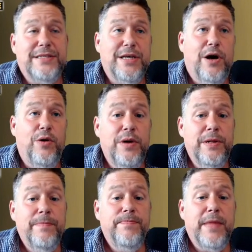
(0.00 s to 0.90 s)
So
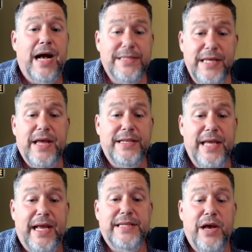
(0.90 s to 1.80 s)
I see that
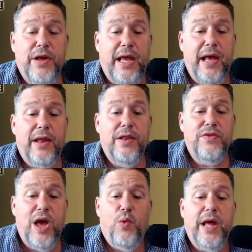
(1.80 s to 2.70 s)
ticking down again.
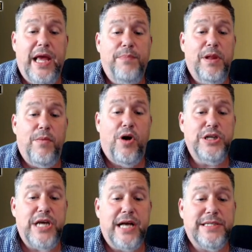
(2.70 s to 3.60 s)
They want to keep Lamar
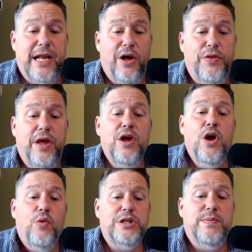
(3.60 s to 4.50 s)
Jackson healthy,
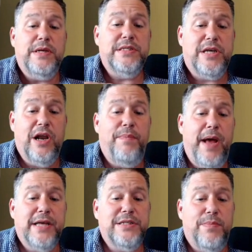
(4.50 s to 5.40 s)
which means he's going to
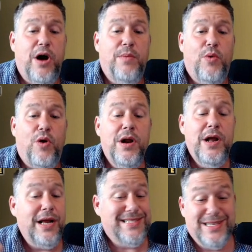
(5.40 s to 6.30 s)
pass the ball more,
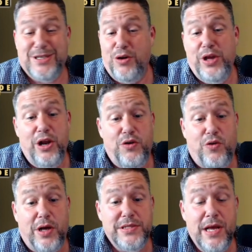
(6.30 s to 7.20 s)
because I certainly don't
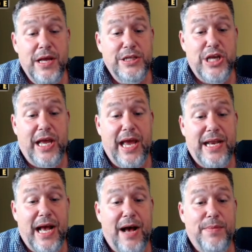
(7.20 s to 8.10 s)
trust J.K.
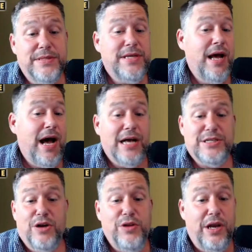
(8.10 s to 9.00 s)
Dobbins. I
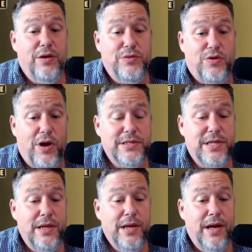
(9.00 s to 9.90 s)
certainly don't trust
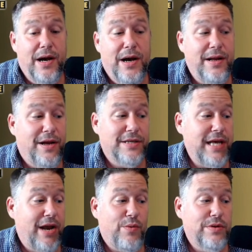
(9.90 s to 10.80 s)
Gus
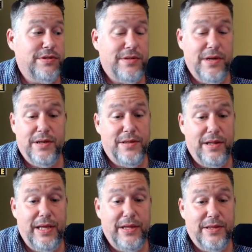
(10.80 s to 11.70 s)
Edwards to
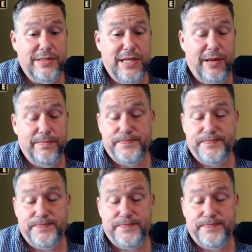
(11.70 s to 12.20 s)
lead this team.